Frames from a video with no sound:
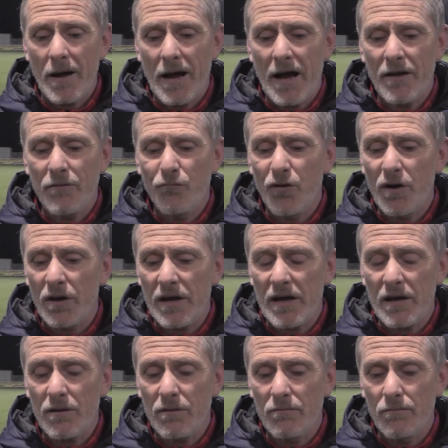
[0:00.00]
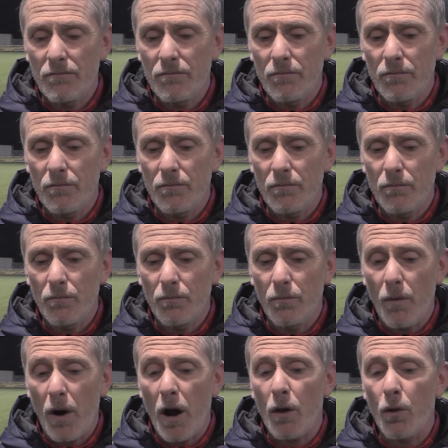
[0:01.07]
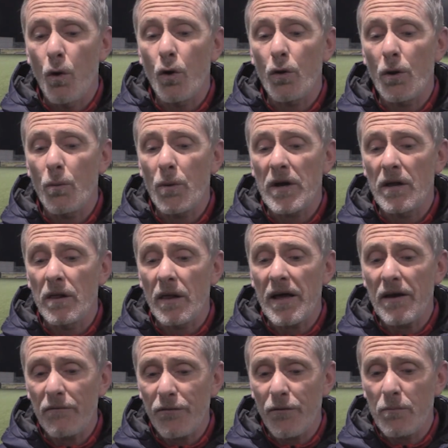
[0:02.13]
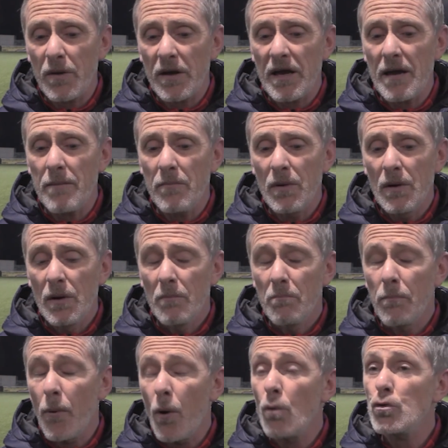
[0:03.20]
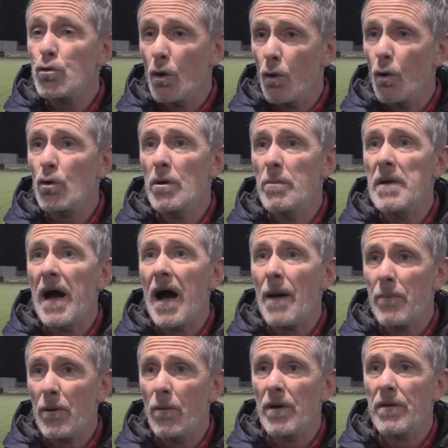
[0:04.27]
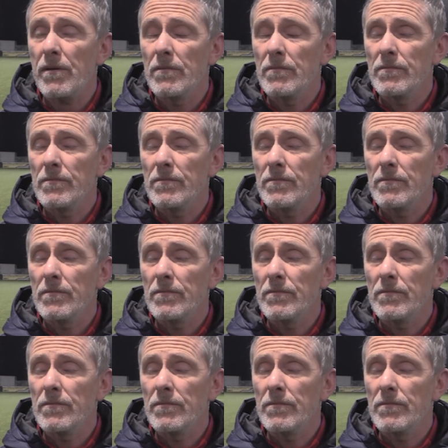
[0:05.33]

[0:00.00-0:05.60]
And really a lot that we can learn from the game, but also a lot to be happy with.